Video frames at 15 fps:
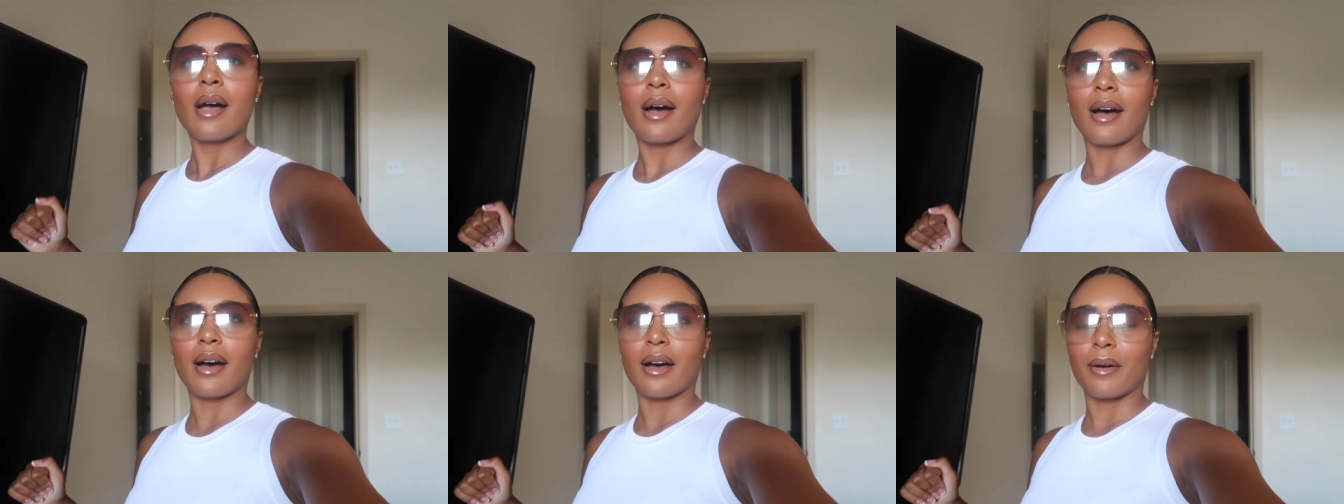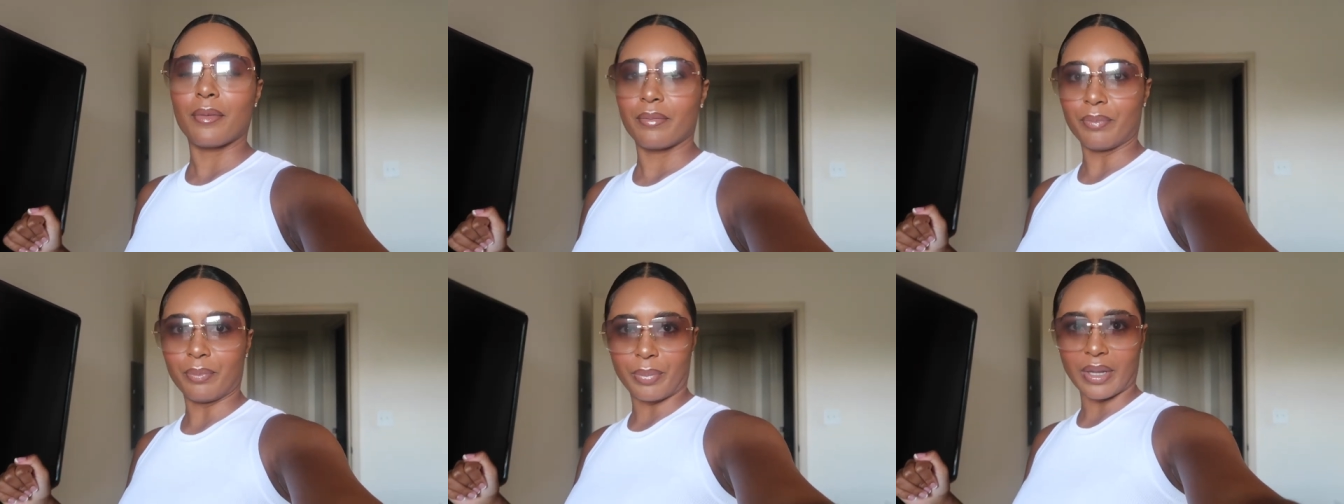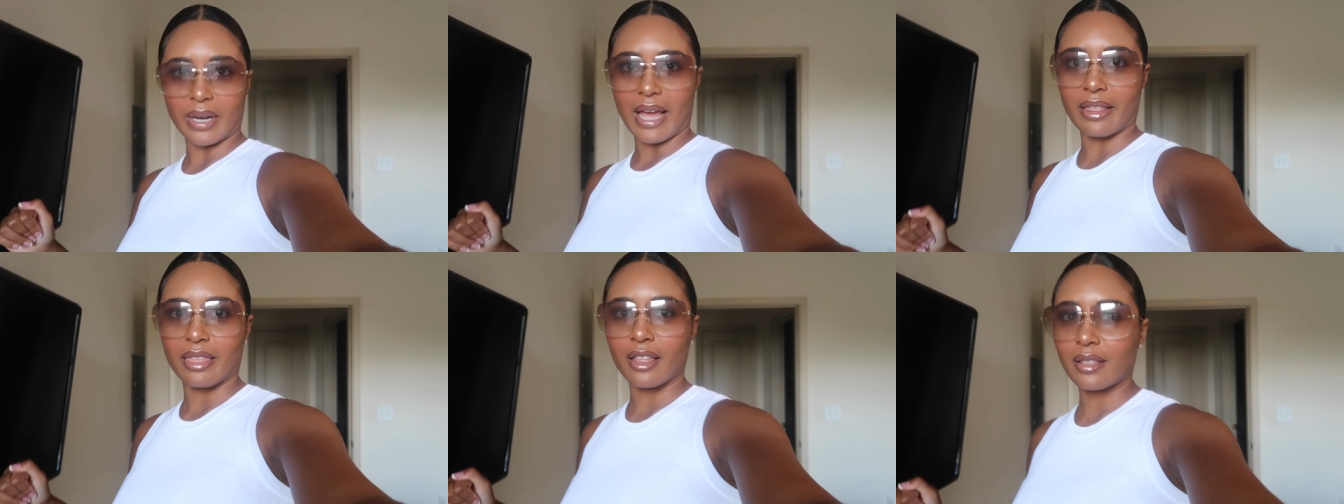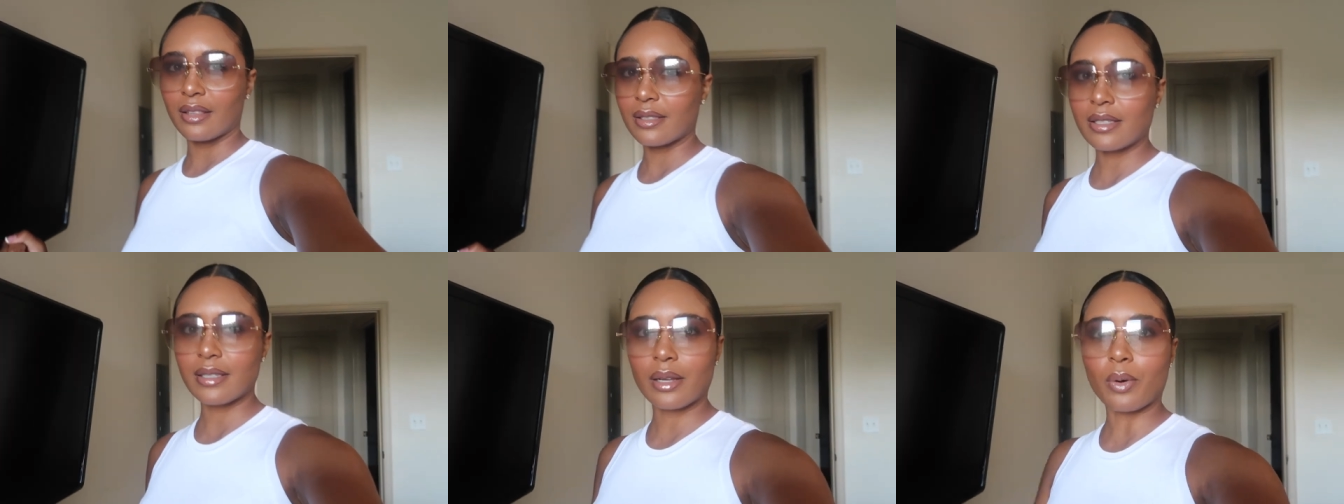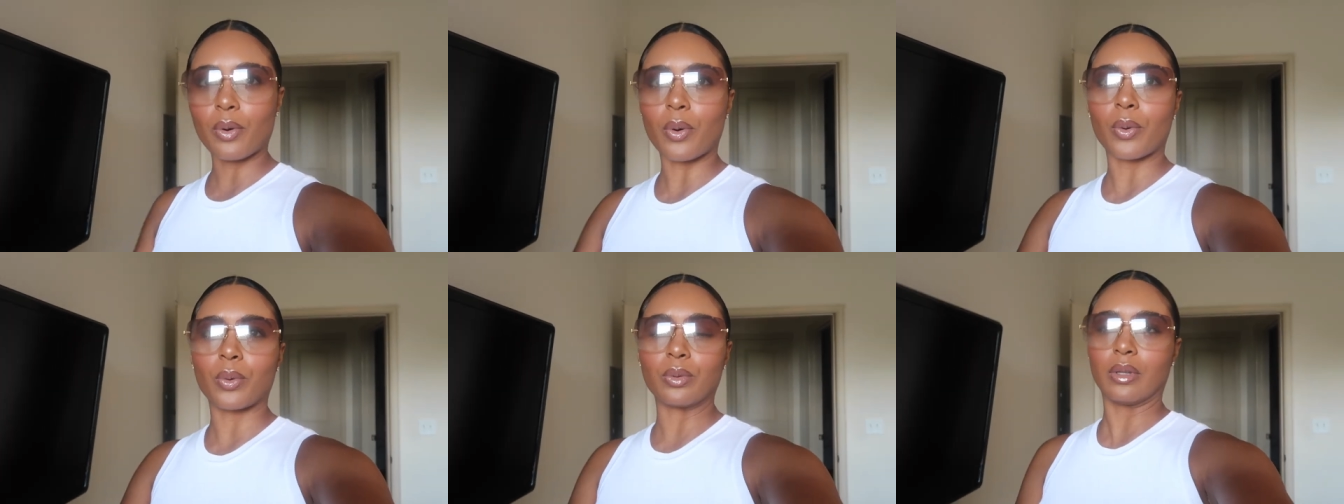Um, but I think this is like a
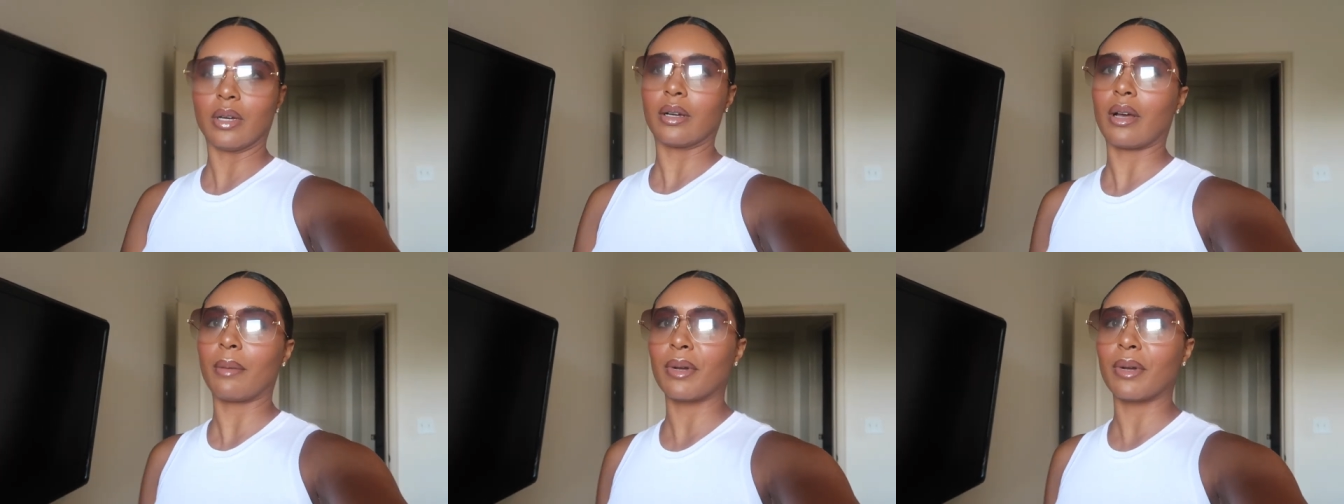whole look.